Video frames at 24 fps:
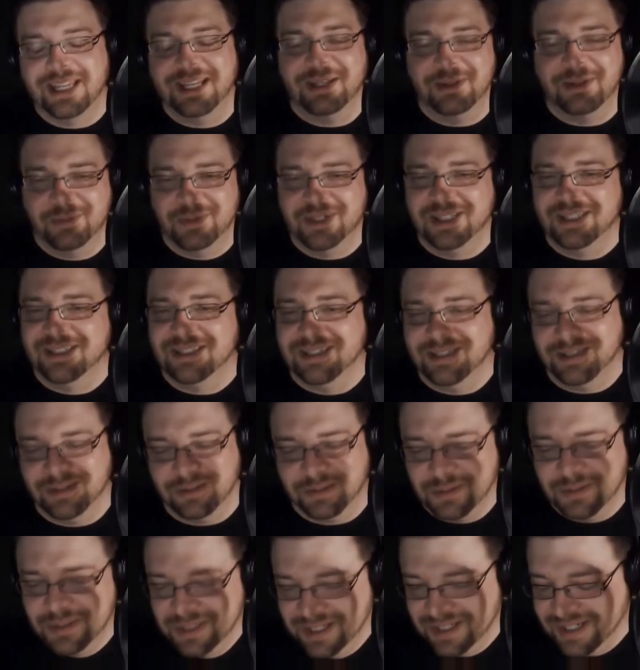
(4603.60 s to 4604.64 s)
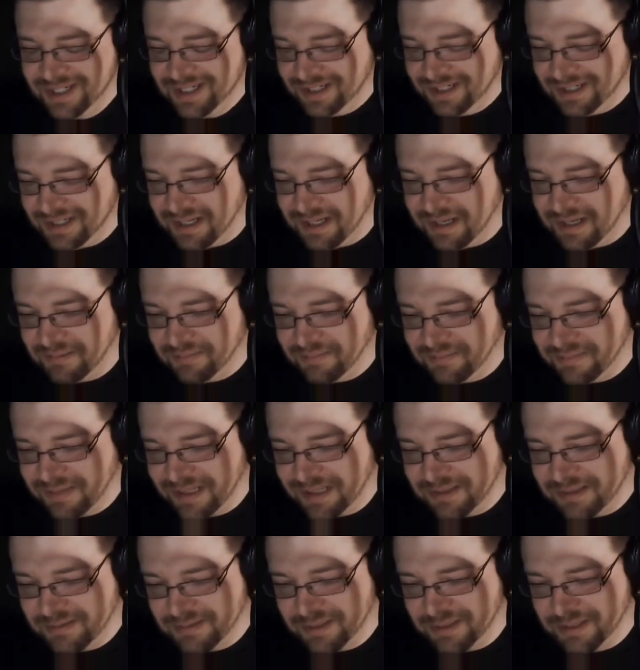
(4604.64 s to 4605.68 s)
could win too. Uh,
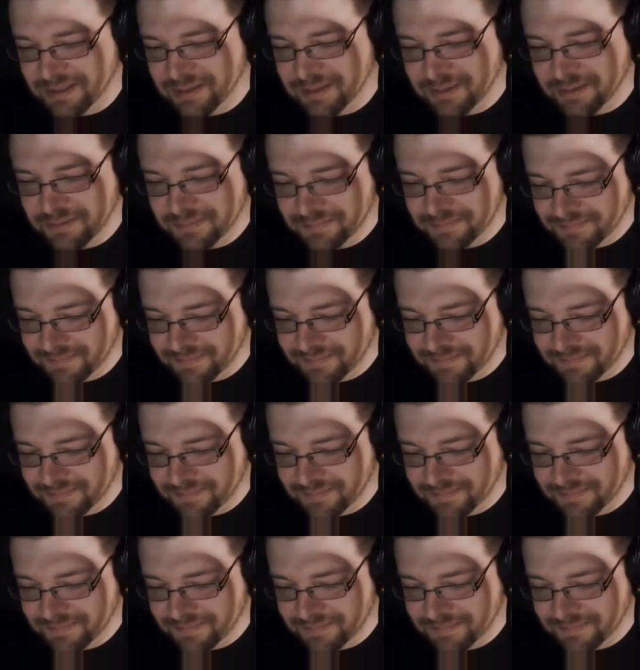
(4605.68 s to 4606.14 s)
that's really cool.